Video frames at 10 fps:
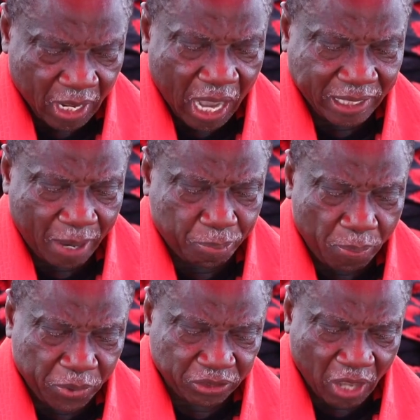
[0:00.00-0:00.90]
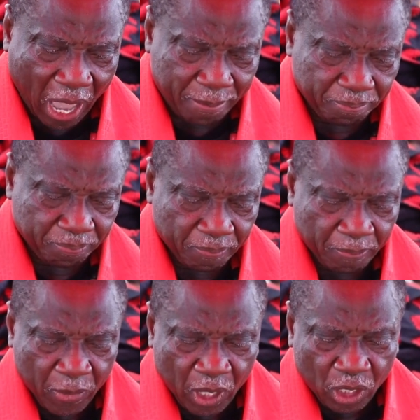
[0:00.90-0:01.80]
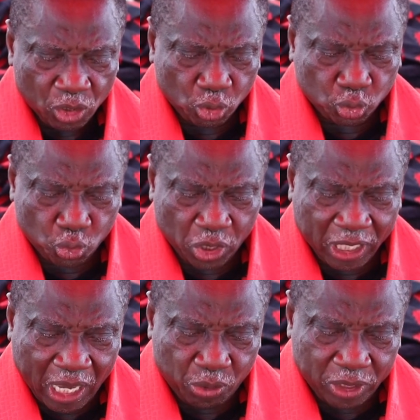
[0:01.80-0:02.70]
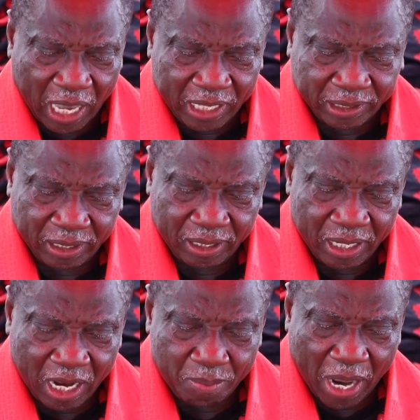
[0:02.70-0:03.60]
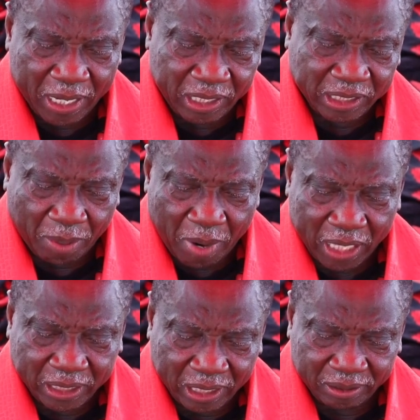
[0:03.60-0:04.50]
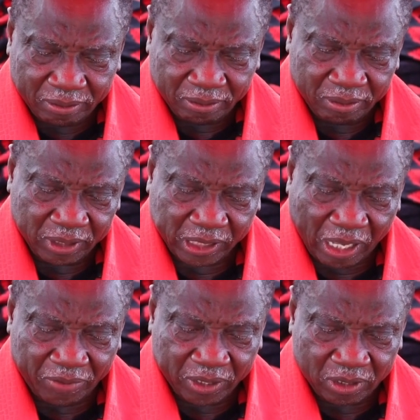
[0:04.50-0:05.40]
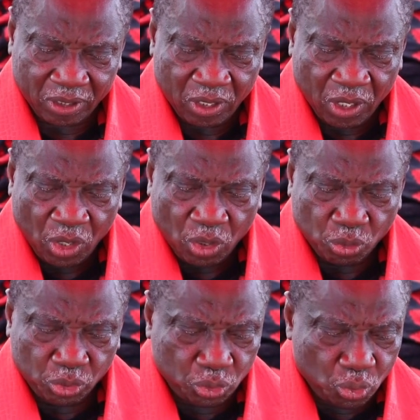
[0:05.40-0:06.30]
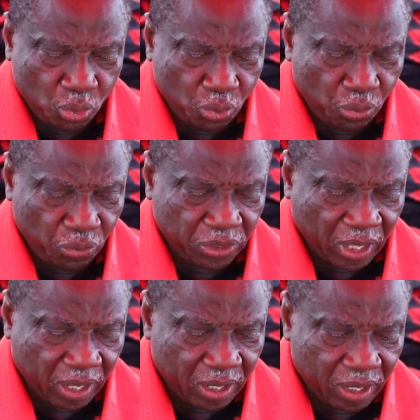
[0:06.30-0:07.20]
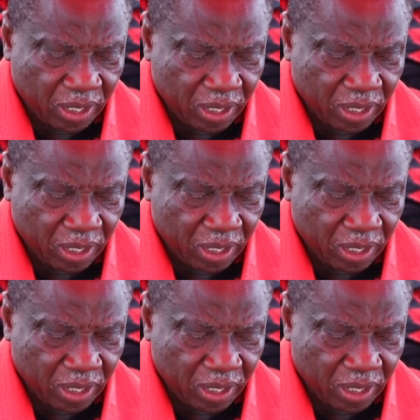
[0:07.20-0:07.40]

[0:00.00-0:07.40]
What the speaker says: At the appropriate time, the Osu King Kawujasi, led by Ni Saban Acheng VII, will do the